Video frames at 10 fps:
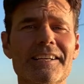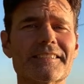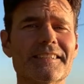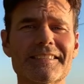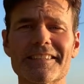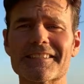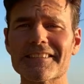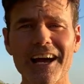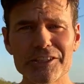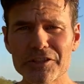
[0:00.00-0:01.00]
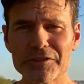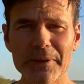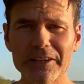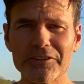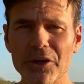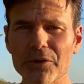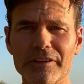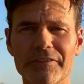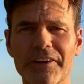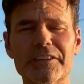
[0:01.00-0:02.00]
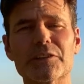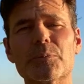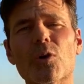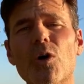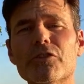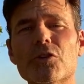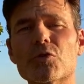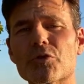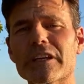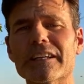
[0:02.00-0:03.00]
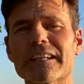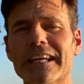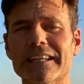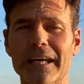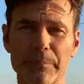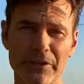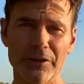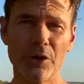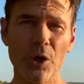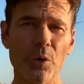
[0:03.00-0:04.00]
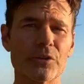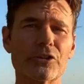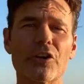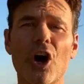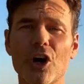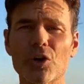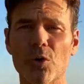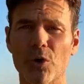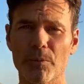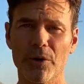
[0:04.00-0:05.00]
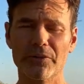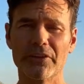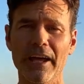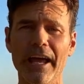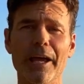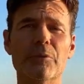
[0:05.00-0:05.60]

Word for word: since it's not just melatonin affected, but also ghrelin and leptin, which are the hunger hormones. And